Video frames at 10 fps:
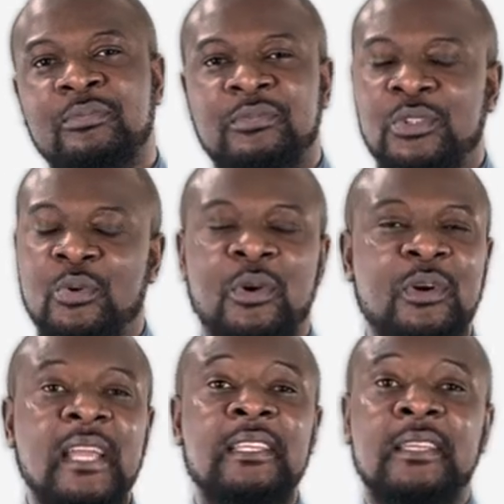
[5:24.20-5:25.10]
So
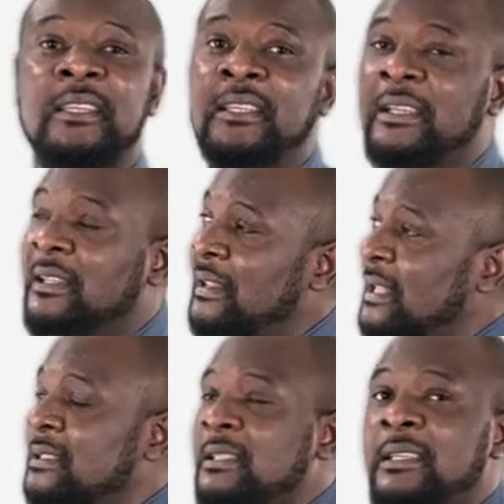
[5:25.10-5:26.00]
alrighty.
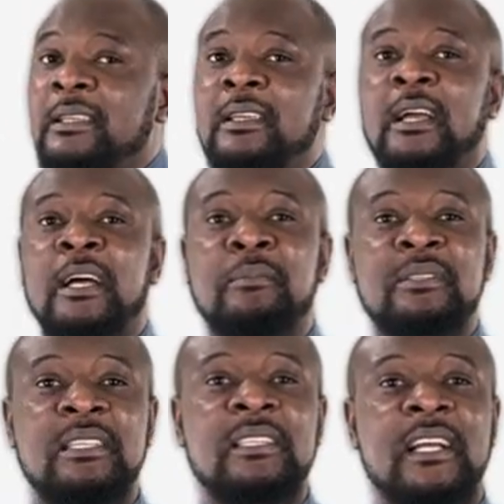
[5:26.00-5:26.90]
That's the um,
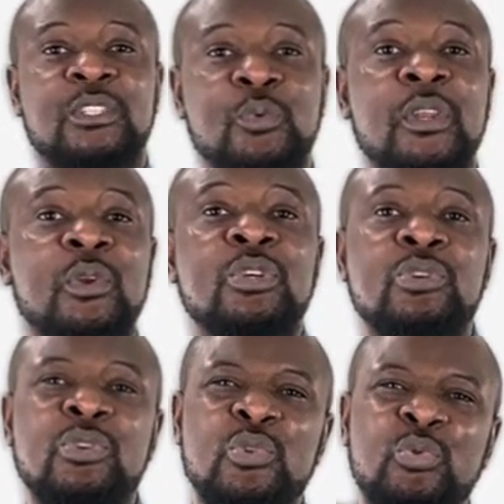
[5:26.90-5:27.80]
syntax window.
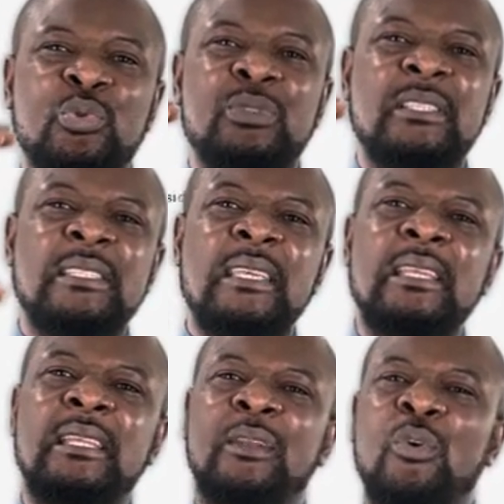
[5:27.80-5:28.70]
You will see
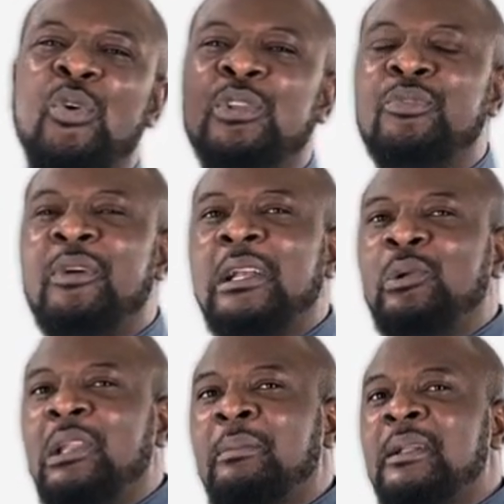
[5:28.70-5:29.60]
that all the value
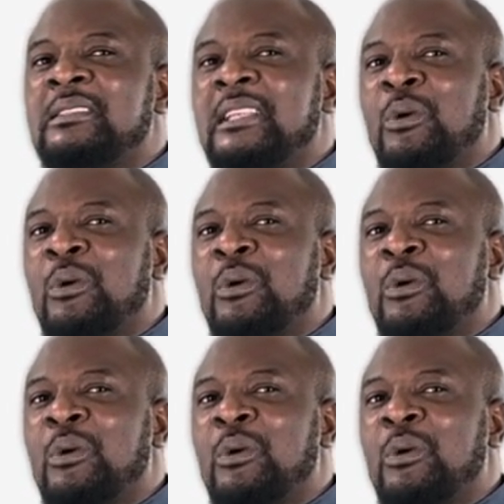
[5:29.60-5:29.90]
labels that